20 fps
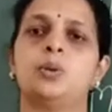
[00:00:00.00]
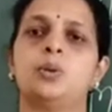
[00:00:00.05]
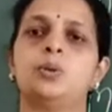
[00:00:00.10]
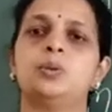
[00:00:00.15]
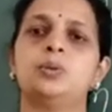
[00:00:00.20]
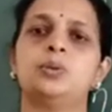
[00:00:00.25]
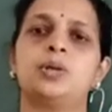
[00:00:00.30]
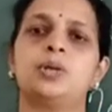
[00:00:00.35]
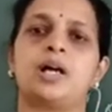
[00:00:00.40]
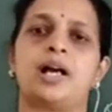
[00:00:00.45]

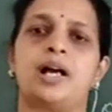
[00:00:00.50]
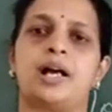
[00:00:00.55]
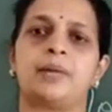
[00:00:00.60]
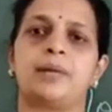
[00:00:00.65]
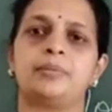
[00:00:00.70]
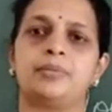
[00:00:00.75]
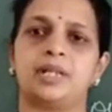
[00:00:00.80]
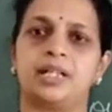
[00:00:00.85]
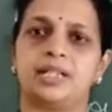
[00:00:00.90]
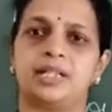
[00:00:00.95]
Who
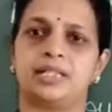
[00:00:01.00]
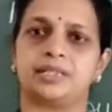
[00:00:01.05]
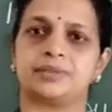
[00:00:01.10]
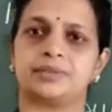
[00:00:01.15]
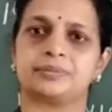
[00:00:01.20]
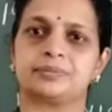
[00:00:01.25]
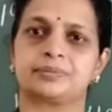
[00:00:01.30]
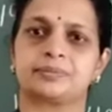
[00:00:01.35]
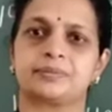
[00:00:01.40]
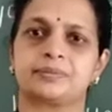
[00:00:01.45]
am I?
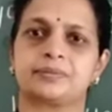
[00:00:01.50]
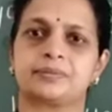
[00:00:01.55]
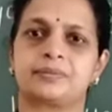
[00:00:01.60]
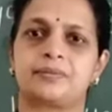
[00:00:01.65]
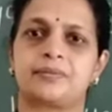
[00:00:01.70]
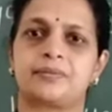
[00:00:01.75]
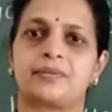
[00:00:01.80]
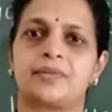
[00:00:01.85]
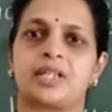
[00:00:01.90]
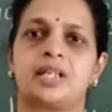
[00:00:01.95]

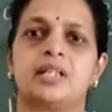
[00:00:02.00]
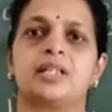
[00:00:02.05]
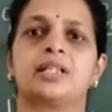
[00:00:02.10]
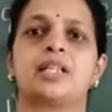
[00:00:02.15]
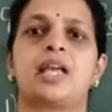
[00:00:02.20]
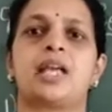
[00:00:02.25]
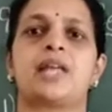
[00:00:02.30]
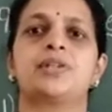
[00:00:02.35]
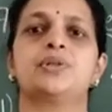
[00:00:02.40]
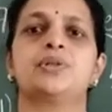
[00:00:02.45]

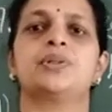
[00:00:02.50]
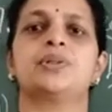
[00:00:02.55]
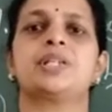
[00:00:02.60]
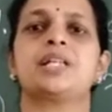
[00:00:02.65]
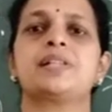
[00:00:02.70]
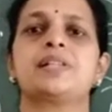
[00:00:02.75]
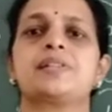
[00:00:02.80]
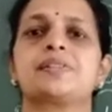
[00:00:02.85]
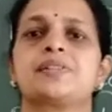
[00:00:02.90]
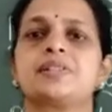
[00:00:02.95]
Can you
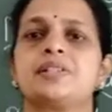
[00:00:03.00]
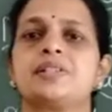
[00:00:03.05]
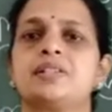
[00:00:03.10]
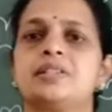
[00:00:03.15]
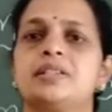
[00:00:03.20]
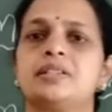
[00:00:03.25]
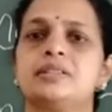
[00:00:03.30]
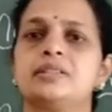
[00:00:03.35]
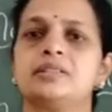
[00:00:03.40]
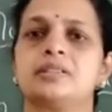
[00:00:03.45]
guess,
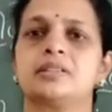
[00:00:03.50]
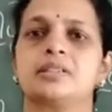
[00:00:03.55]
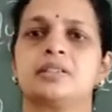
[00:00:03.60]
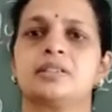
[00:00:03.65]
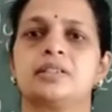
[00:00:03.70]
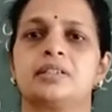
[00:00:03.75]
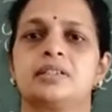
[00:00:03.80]
children?